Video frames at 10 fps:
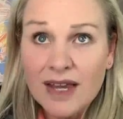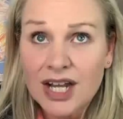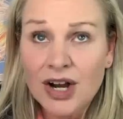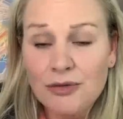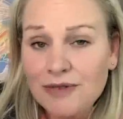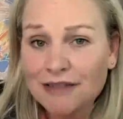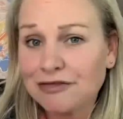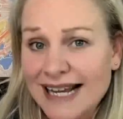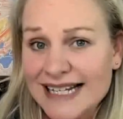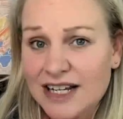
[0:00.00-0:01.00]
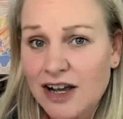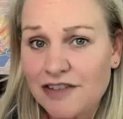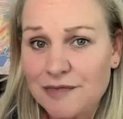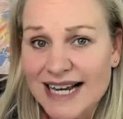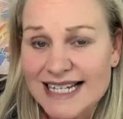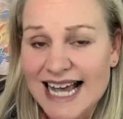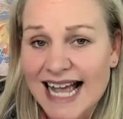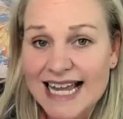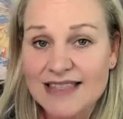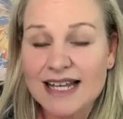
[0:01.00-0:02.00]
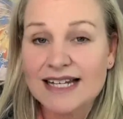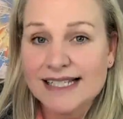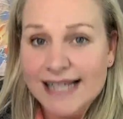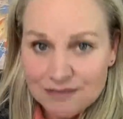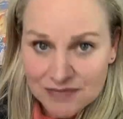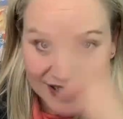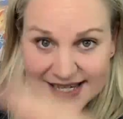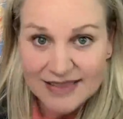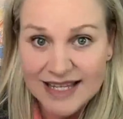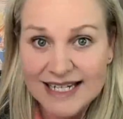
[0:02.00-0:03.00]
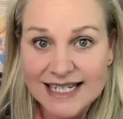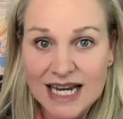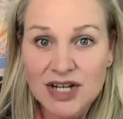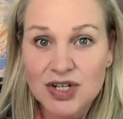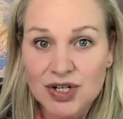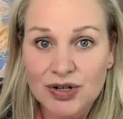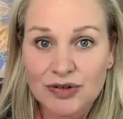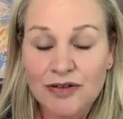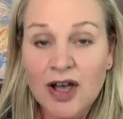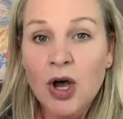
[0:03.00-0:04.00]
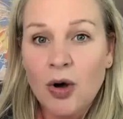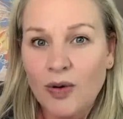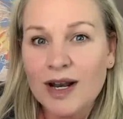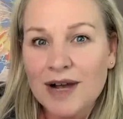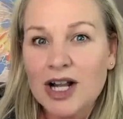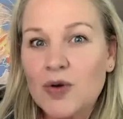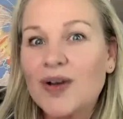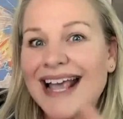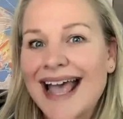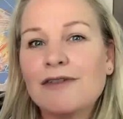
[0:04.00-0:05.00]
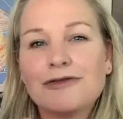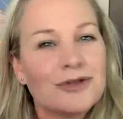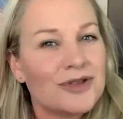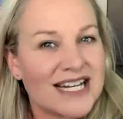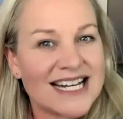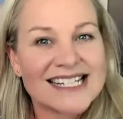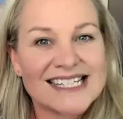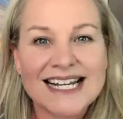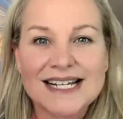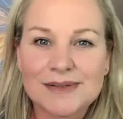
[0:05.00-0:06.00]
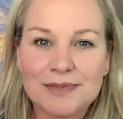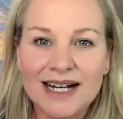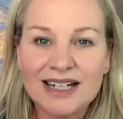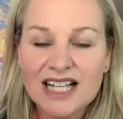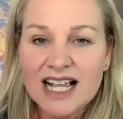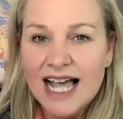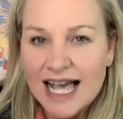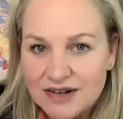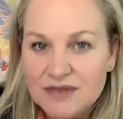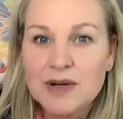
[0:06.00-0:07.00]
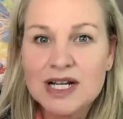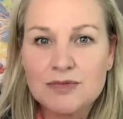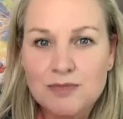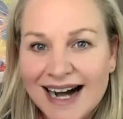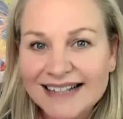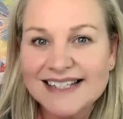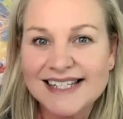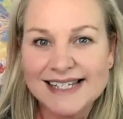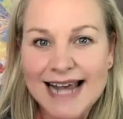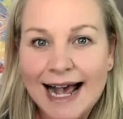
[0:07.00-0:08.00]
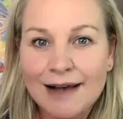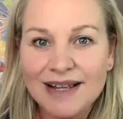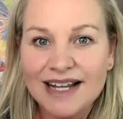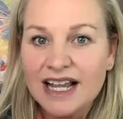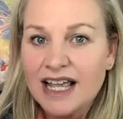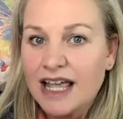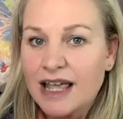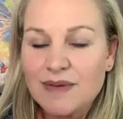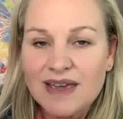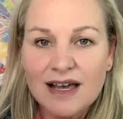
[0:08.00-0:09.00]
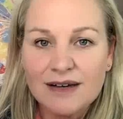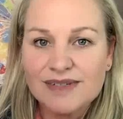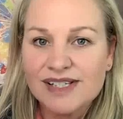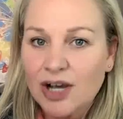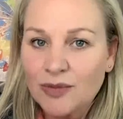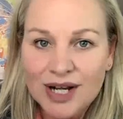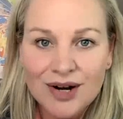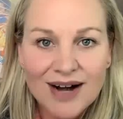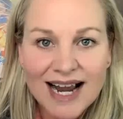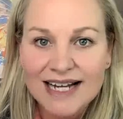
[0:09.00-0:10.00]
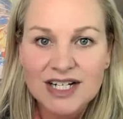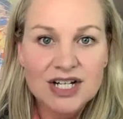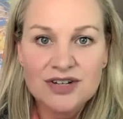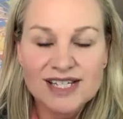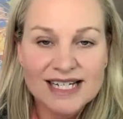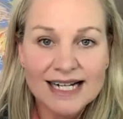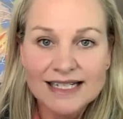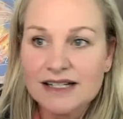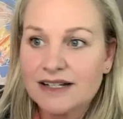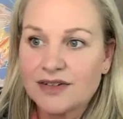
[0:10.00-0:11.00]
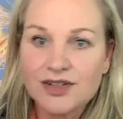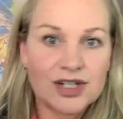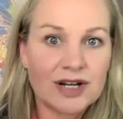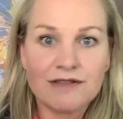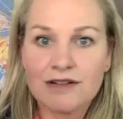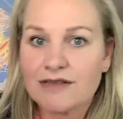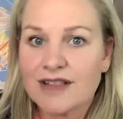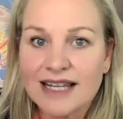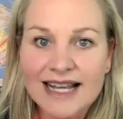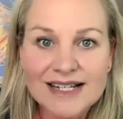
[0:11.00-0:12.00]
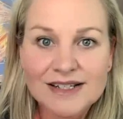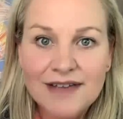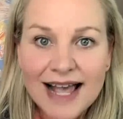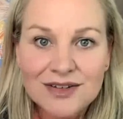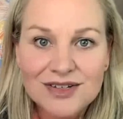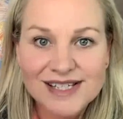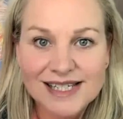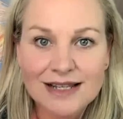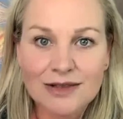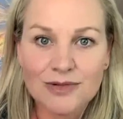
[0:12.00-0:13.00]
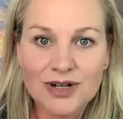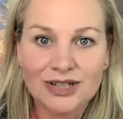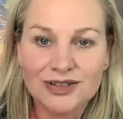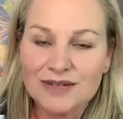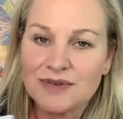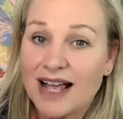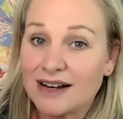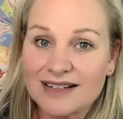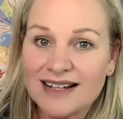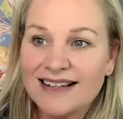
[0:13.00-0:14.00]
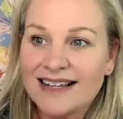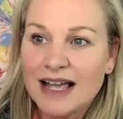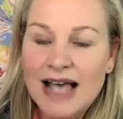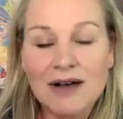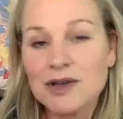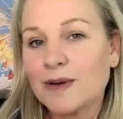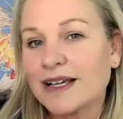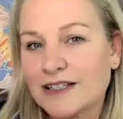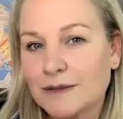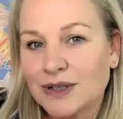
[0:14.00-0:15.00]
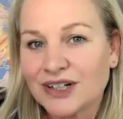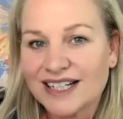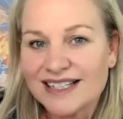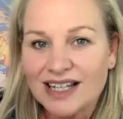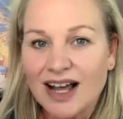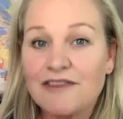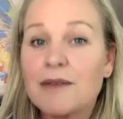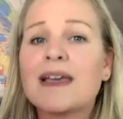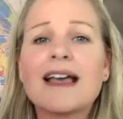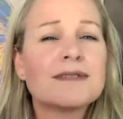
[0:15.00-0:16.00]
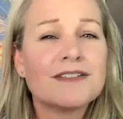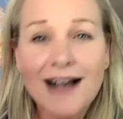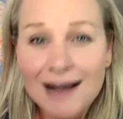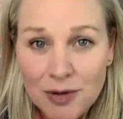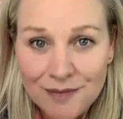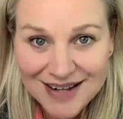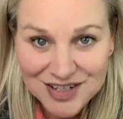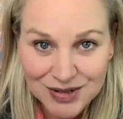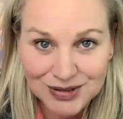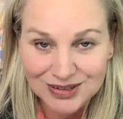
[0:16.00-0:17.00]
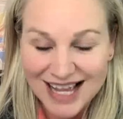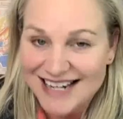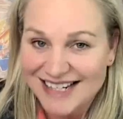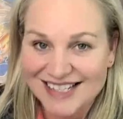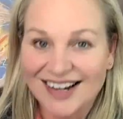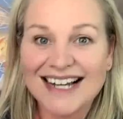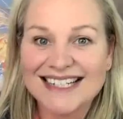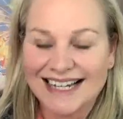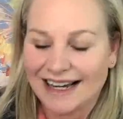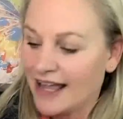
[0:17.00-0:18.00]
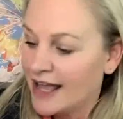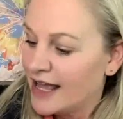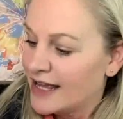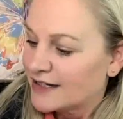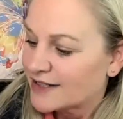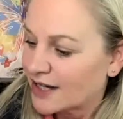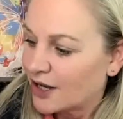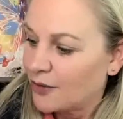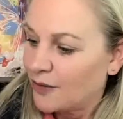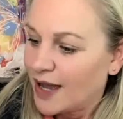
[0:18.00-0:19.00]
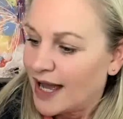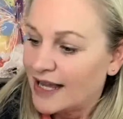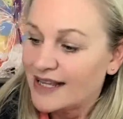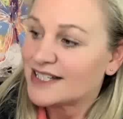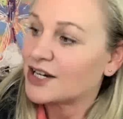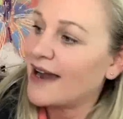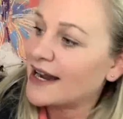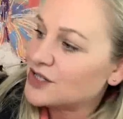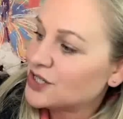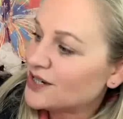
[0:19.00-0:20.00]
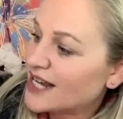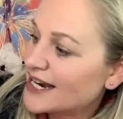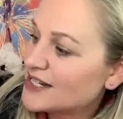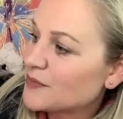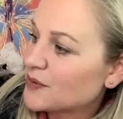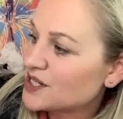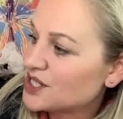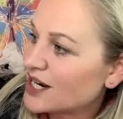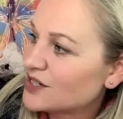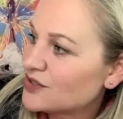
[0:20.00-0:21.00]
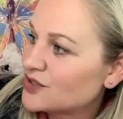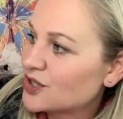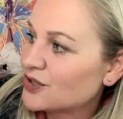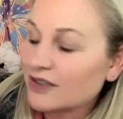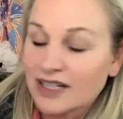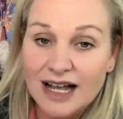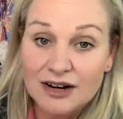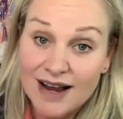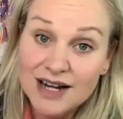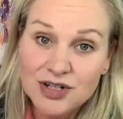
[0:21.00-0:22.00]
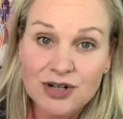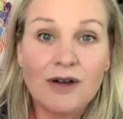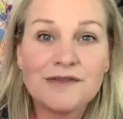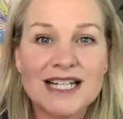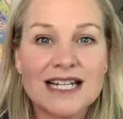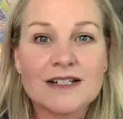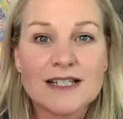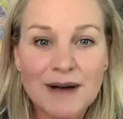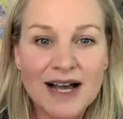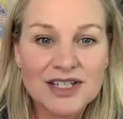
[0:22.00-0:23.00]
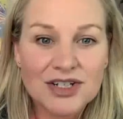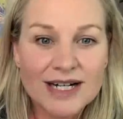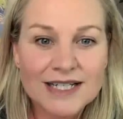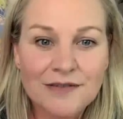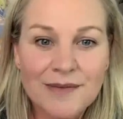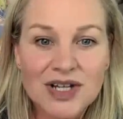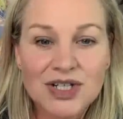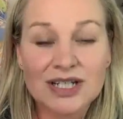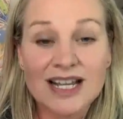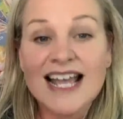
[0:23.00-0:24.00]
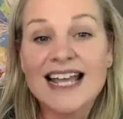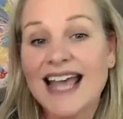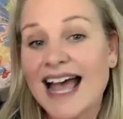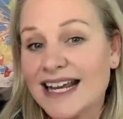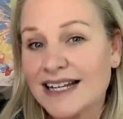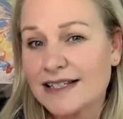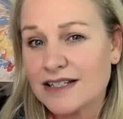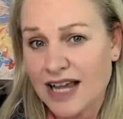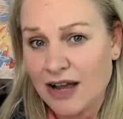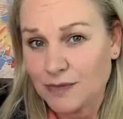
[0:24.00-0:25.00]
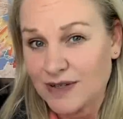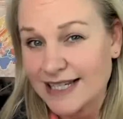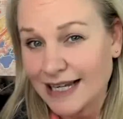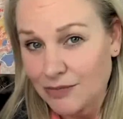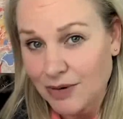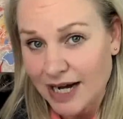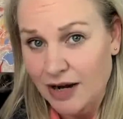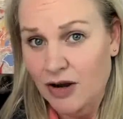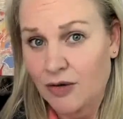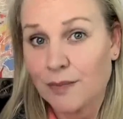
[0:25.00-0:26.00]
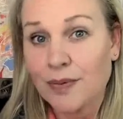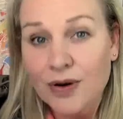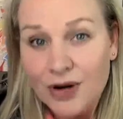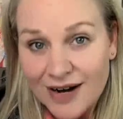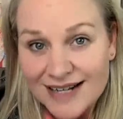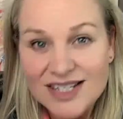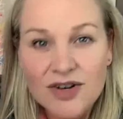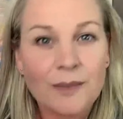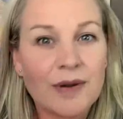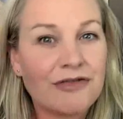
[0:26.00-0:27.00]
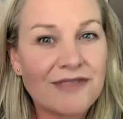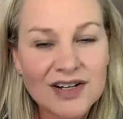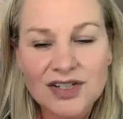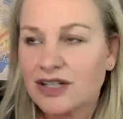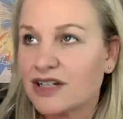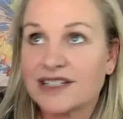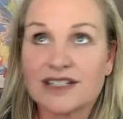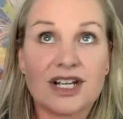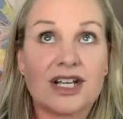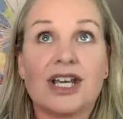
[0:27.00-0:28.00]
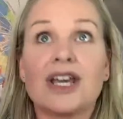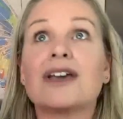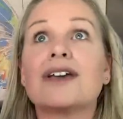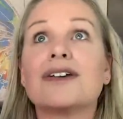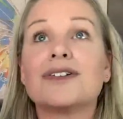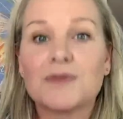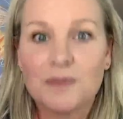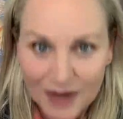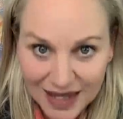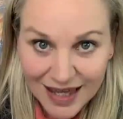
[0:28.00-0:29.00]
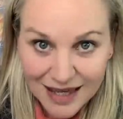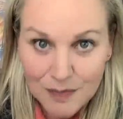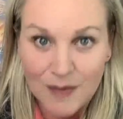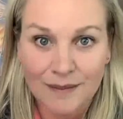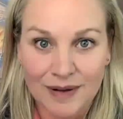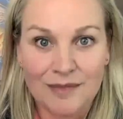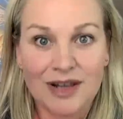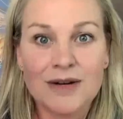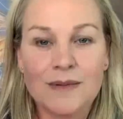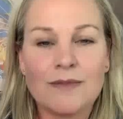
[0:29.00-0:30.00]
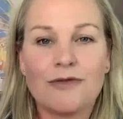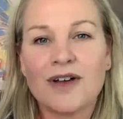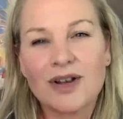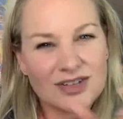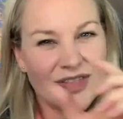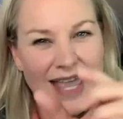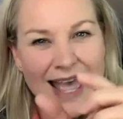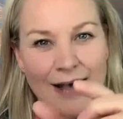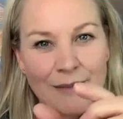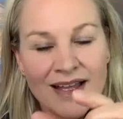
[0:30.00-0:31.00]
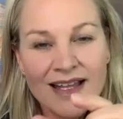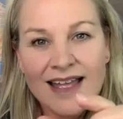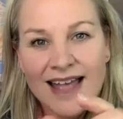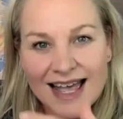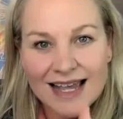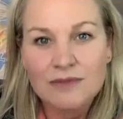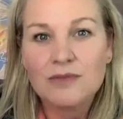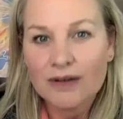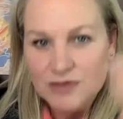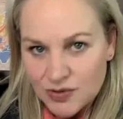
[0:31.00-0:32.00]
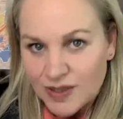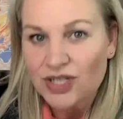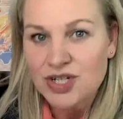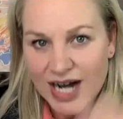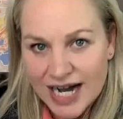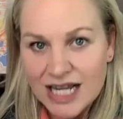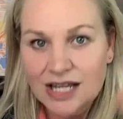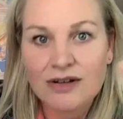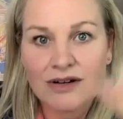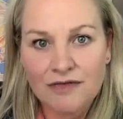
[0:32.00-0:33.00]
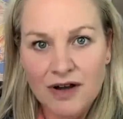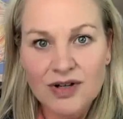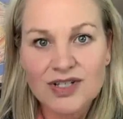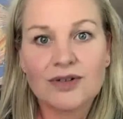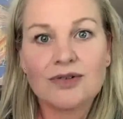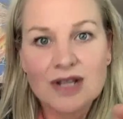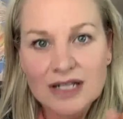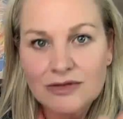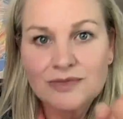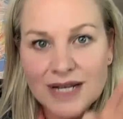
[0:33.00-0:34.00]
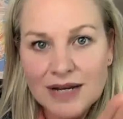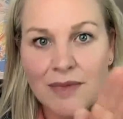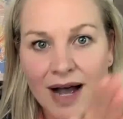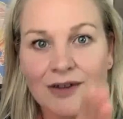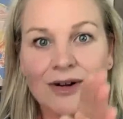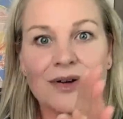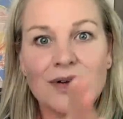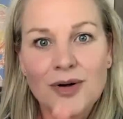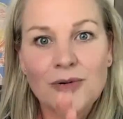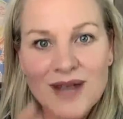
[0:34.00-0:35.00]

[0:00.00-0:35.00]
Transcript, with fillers: you know reflecting over my day and then set set the intention of what am i looking out for the next day as well and when you practice this habit it becomes so ingrained and you start to shift through the lens of how you see the world and and how you experience life it becomes far more magical and exciting so uh, it's gratitude gains appreciation journal. Gratitude obviously inspires transformation, gains to help you celebrate on progress, not perfection, because it's a huge, big problem. A lot of people focus on the gap. And what I'm doing is training you to focus on all the little mini micro goal